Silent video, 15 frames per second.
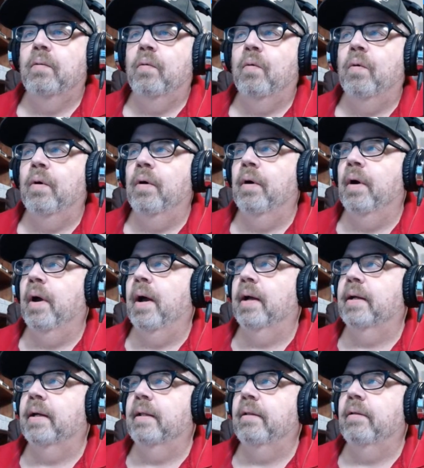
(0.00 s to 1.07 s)
where I
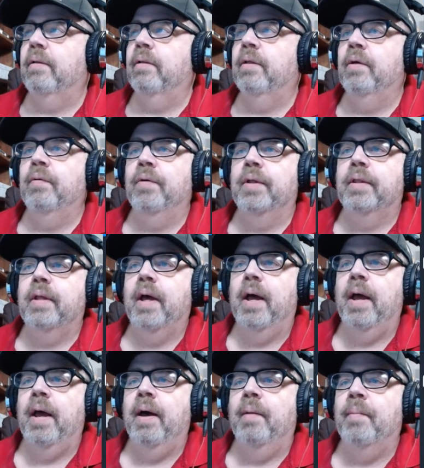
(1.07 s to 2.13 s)
can do a
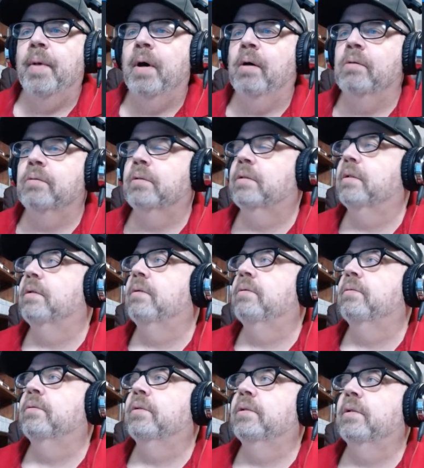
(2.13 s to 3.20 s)
tab
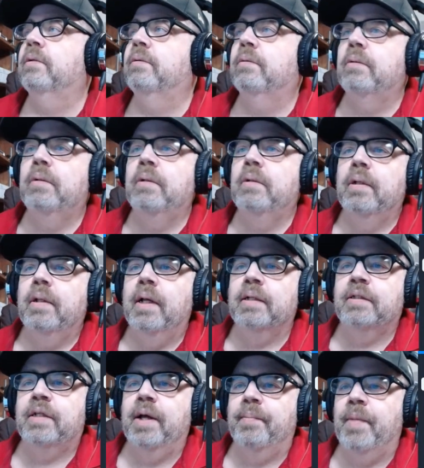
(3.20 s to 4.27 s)
also. So
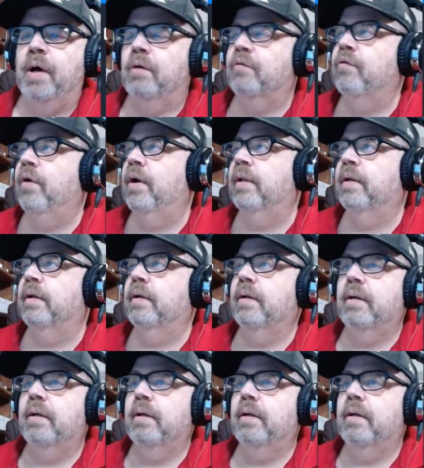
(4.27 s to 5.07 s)
next time I'll try to